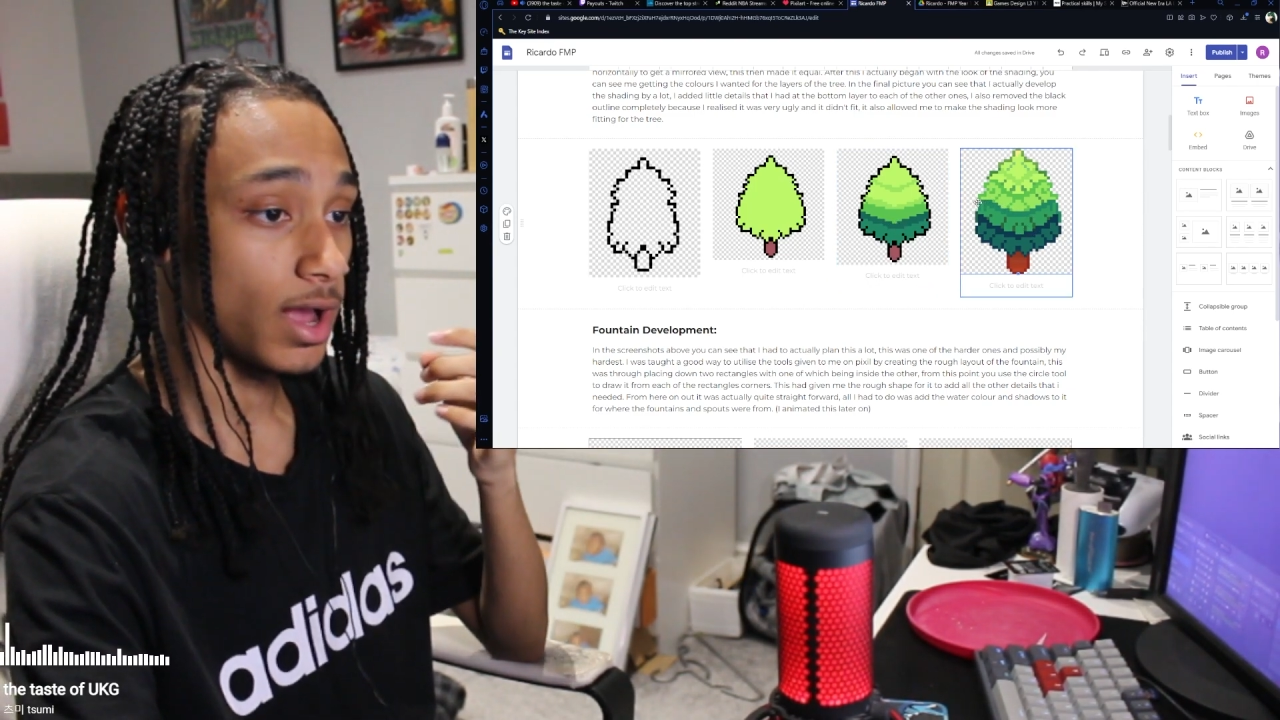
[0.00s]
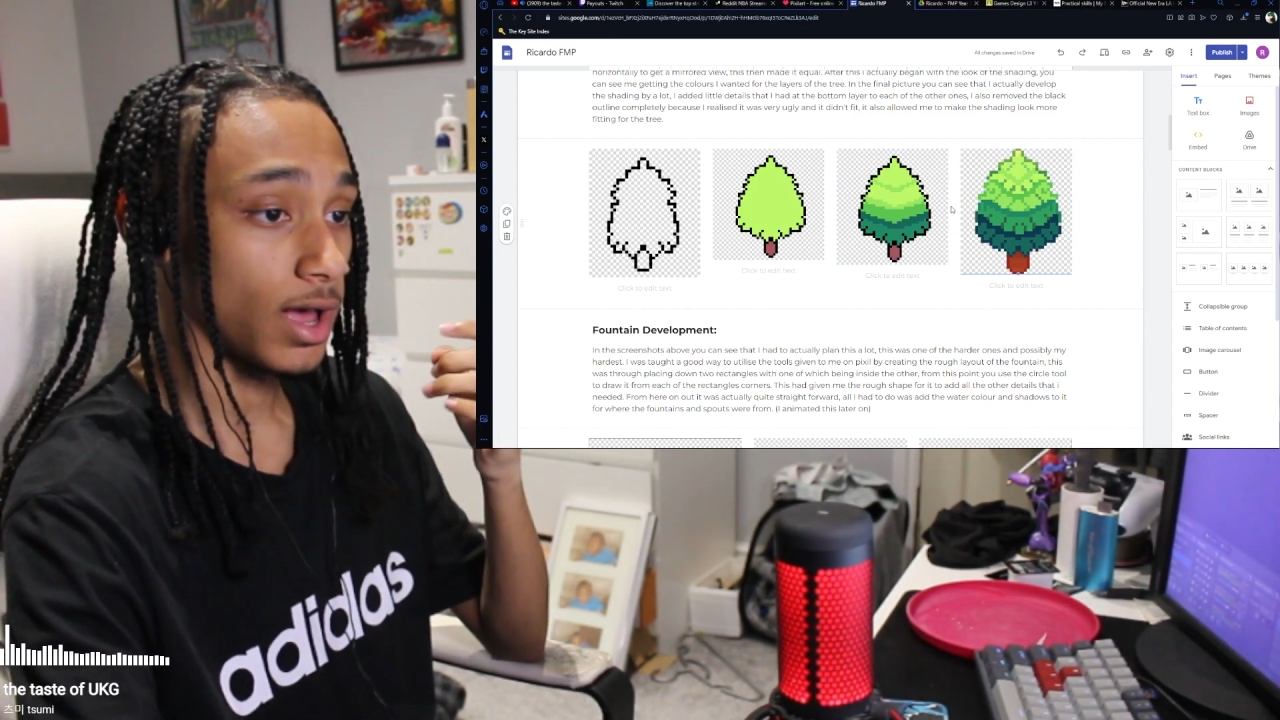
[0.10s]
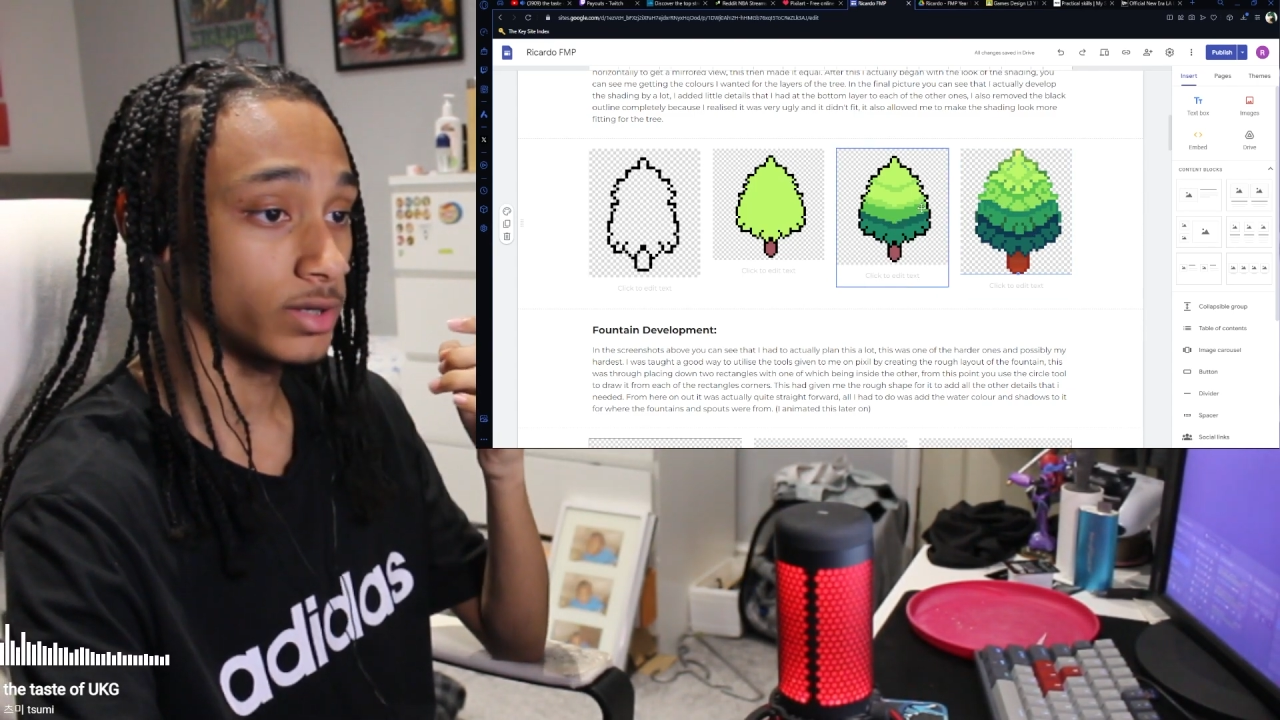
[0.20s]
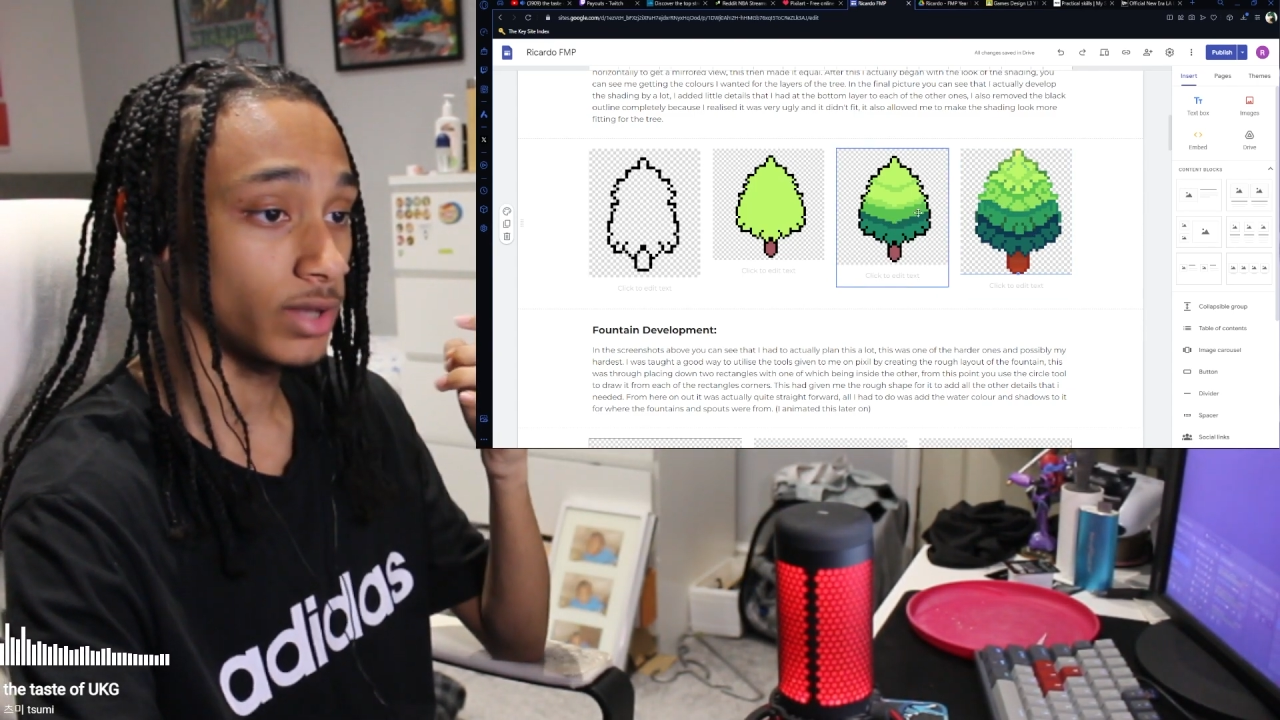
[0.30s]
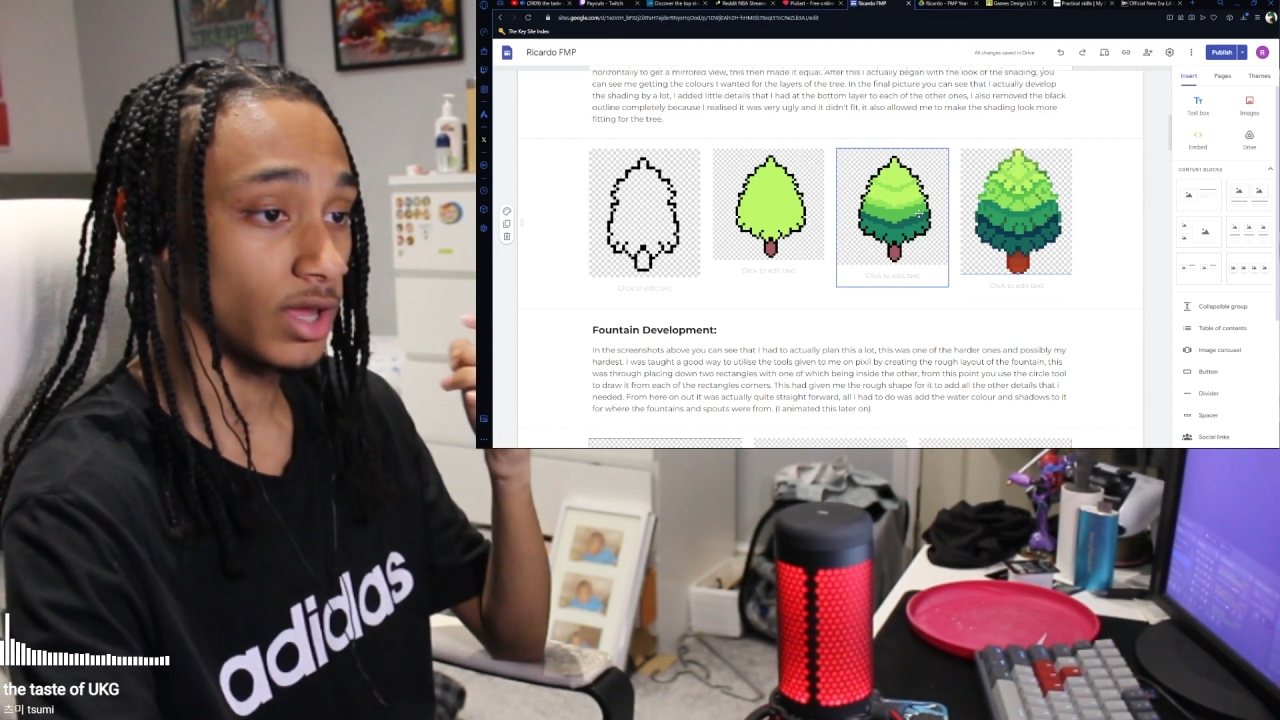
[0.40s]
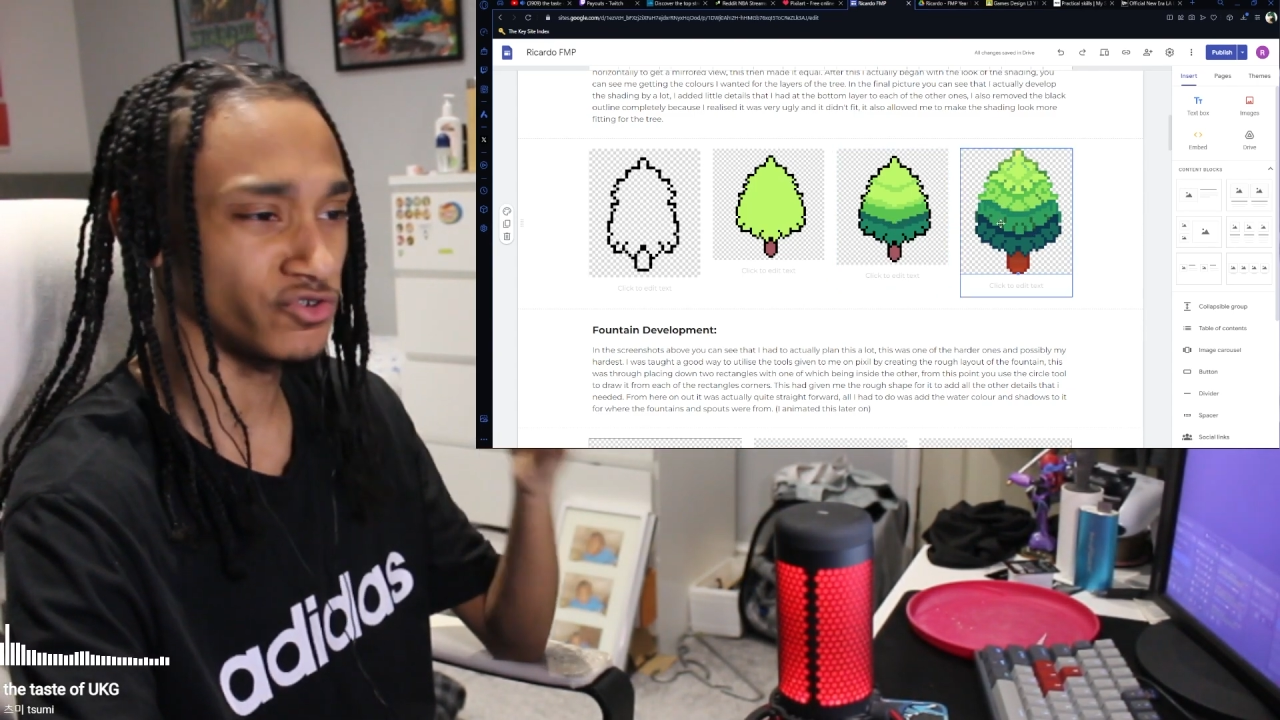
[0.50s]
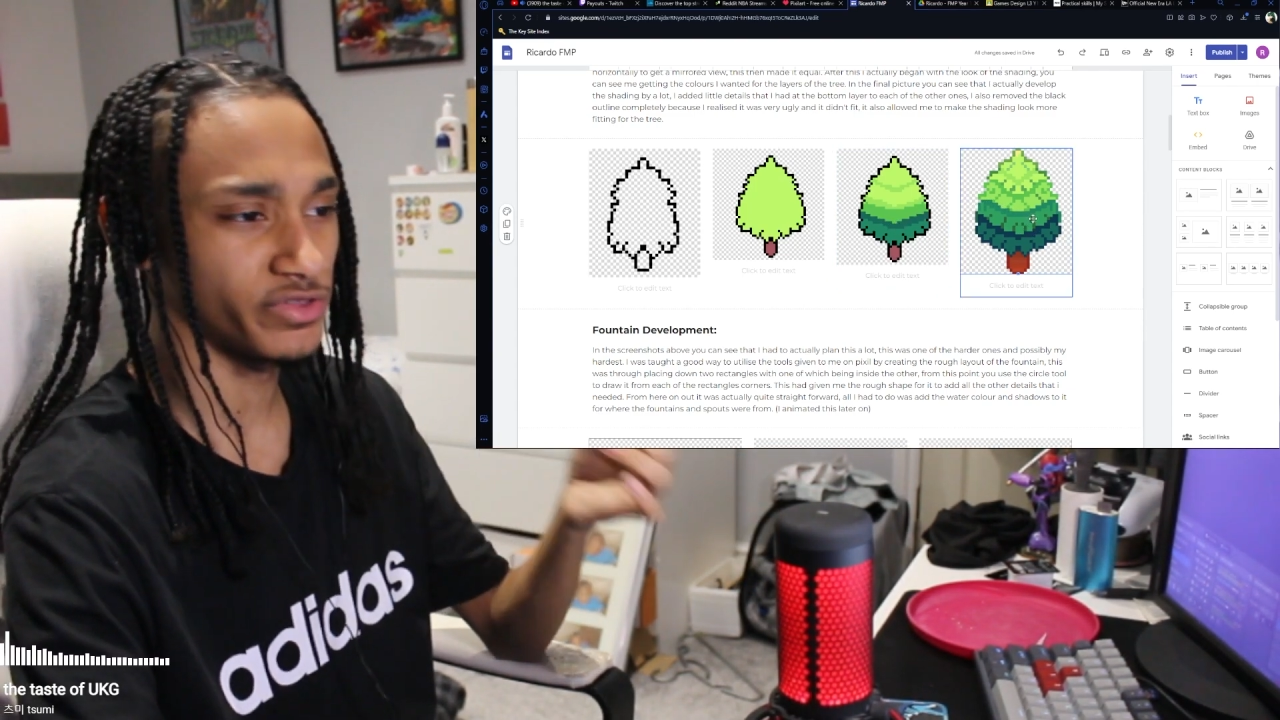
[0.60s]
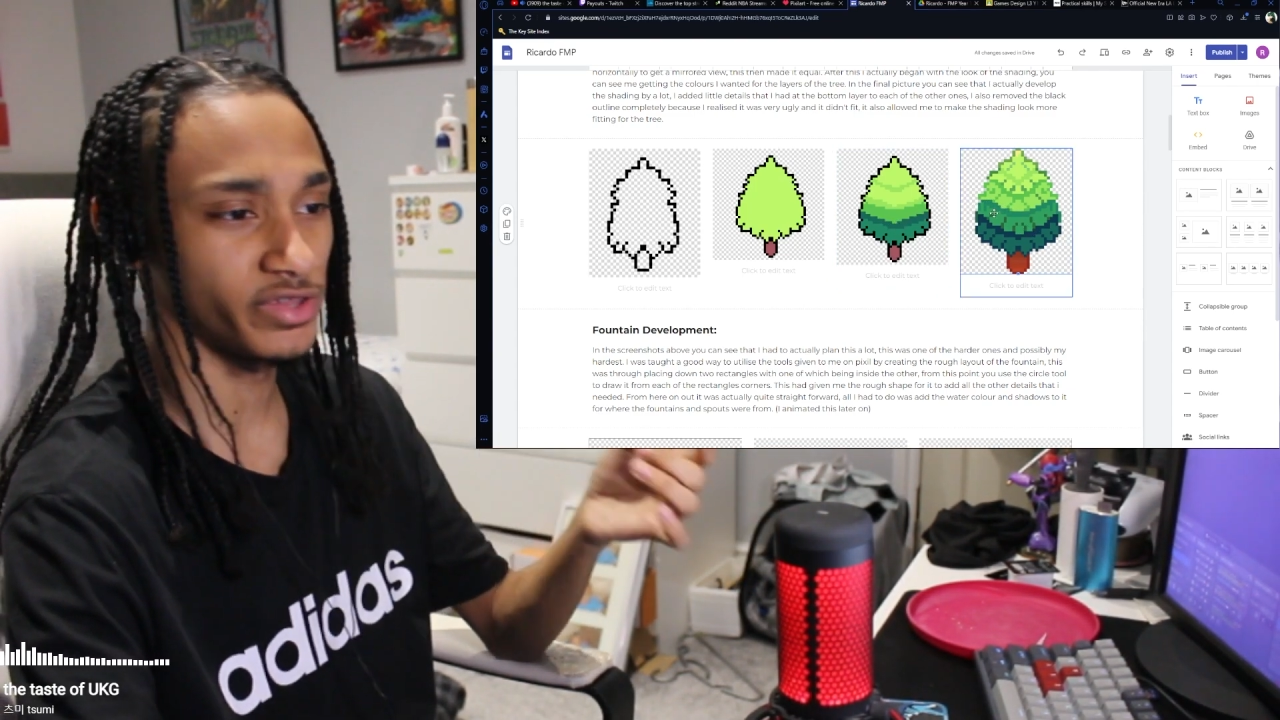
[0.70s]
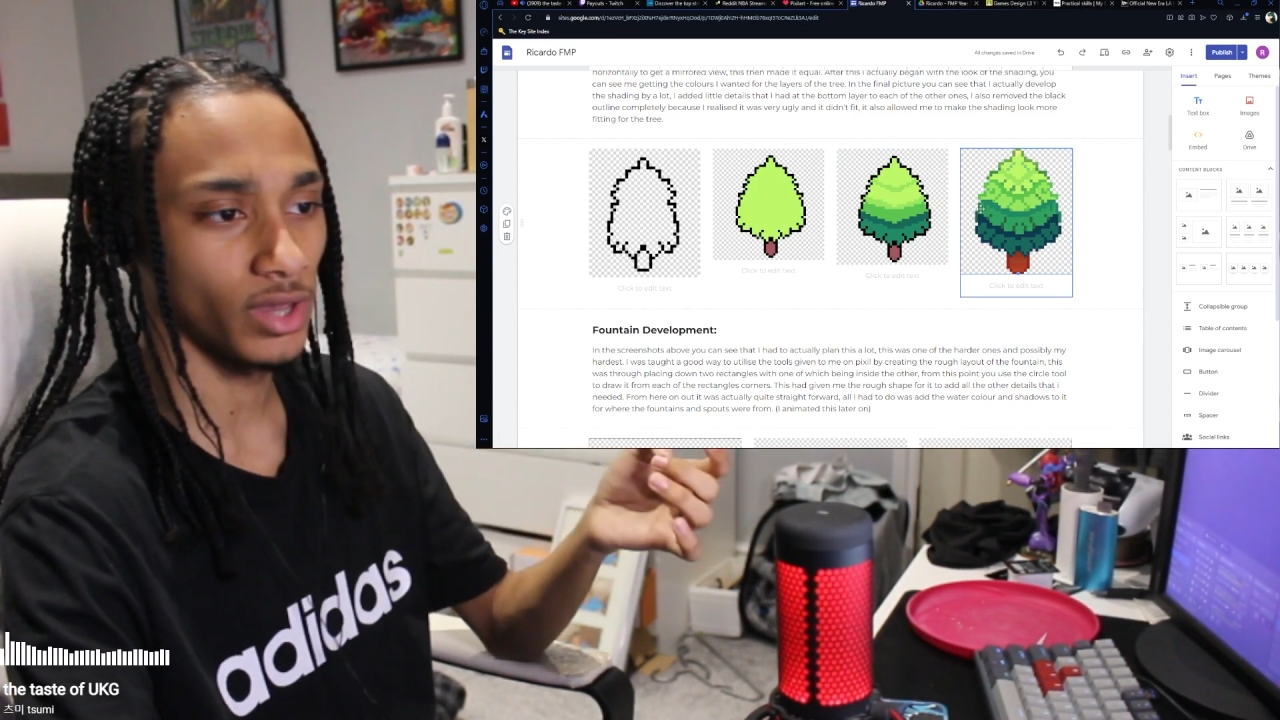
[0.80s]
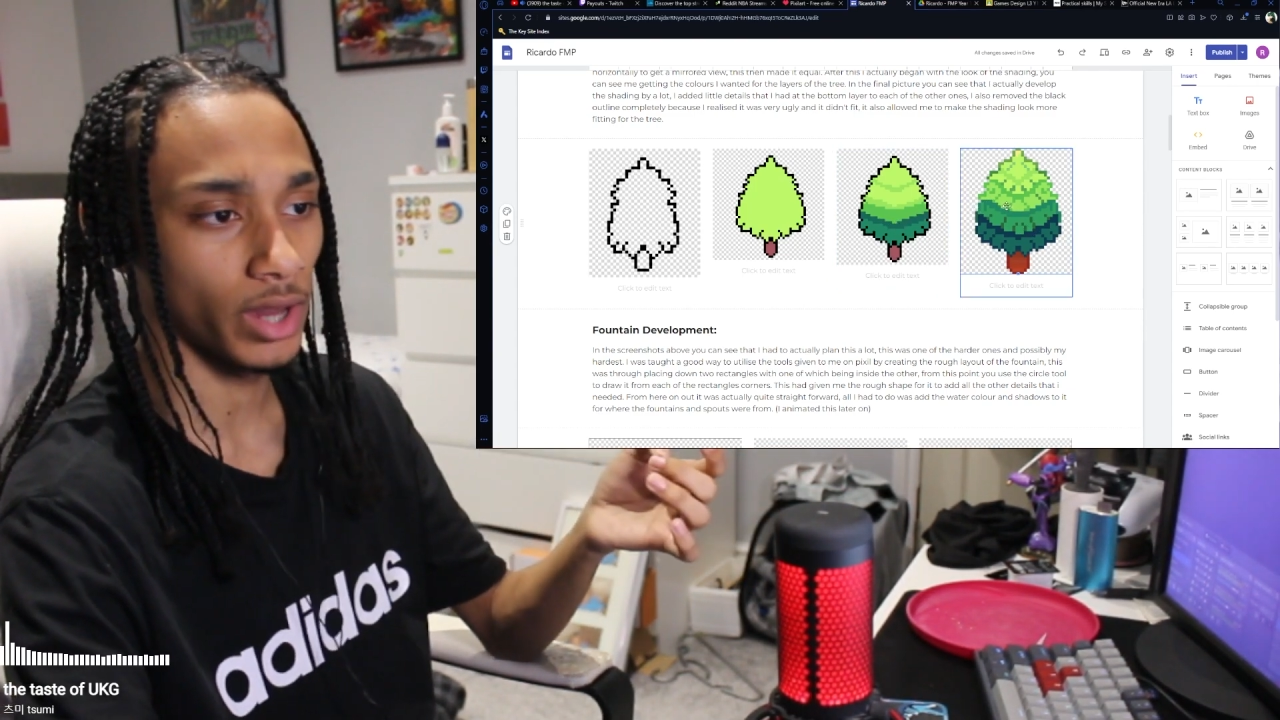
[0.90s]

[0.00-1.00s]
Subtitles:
And as you can see,